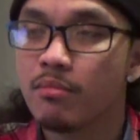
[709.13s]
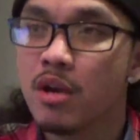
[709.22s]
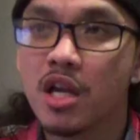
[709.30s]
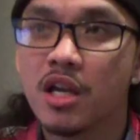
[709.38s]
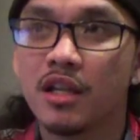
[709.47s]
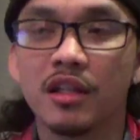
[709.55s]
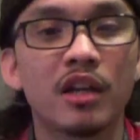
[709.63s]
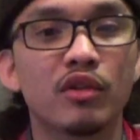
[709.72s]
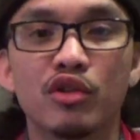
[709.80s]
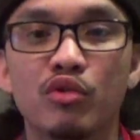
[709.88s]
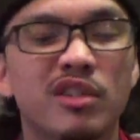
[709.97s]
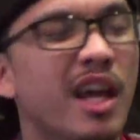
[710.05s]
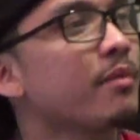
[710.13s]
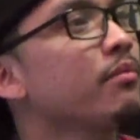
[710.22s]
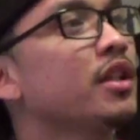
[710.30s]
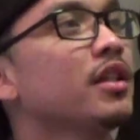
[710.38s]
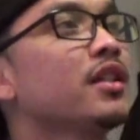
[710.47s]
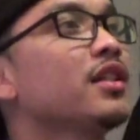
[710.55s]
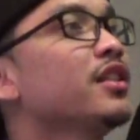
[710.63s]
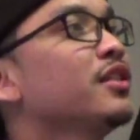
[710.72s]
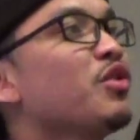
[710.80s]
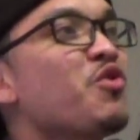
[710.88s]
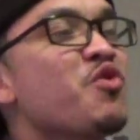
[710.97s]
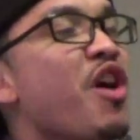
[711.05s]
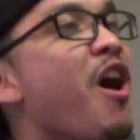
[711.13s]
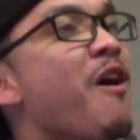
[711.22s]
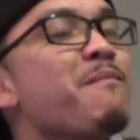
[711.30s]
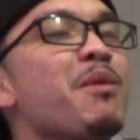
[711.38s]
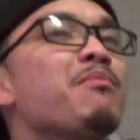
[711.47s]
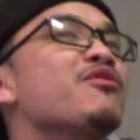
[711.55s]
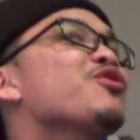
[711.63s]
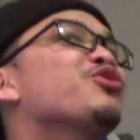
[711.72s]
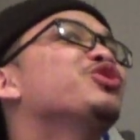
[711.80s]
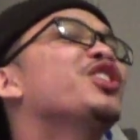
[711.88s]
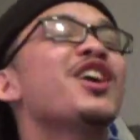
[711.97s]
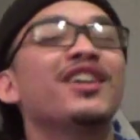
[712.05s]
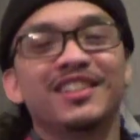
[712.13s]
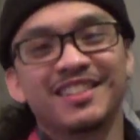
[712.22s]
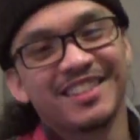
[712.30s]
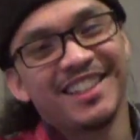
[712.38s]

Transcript: man, I know you like, man, I remember those days.